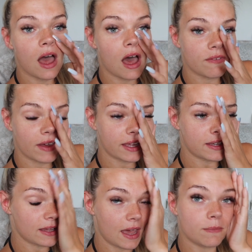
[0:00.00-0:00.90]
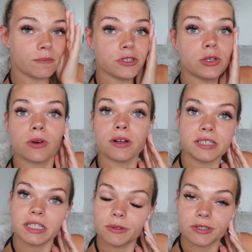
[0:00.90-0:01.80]
of a new
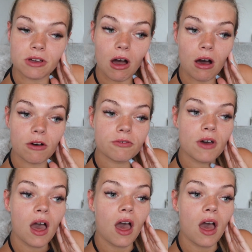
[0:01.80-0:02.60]
continuous cough.